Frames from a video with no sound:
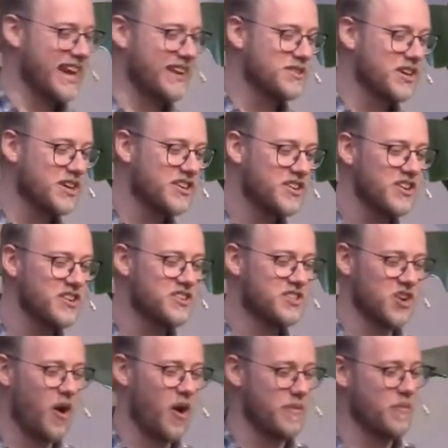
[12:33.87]
it was a good
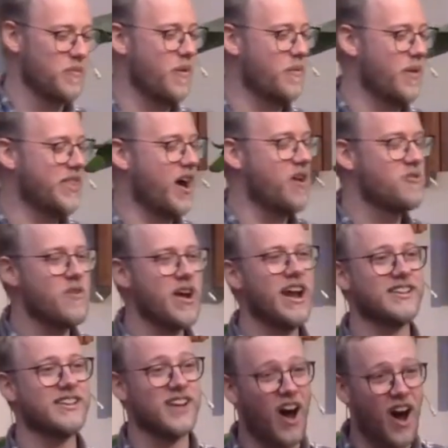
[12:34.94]
job in one way that I
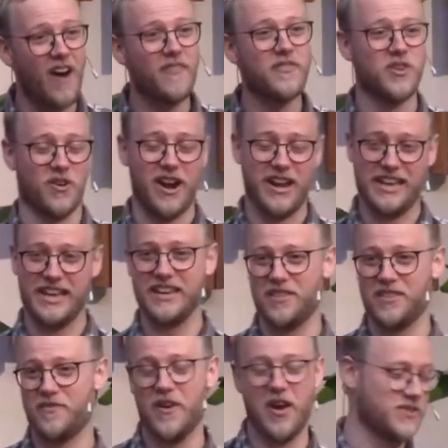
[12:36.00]
realized after I'd eaten
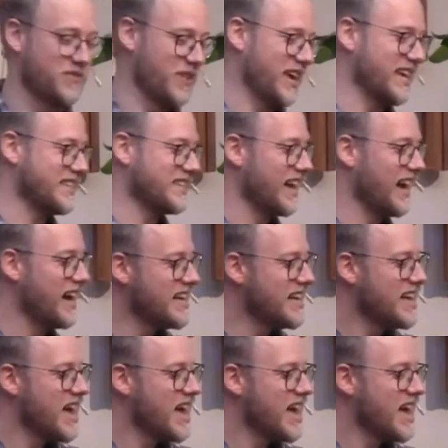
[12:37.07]
the first fajita,